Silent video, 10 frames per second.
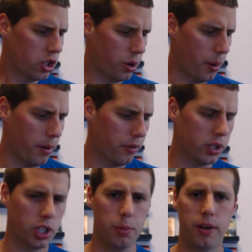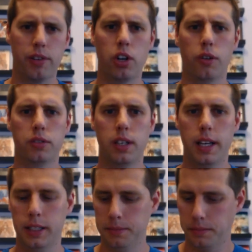Sorry about my voice, I got a bit of a cough
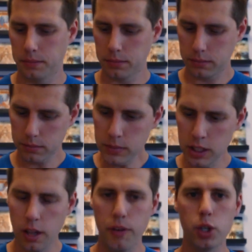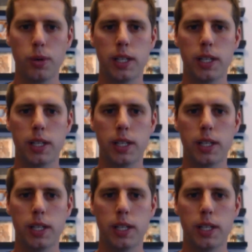today. And the first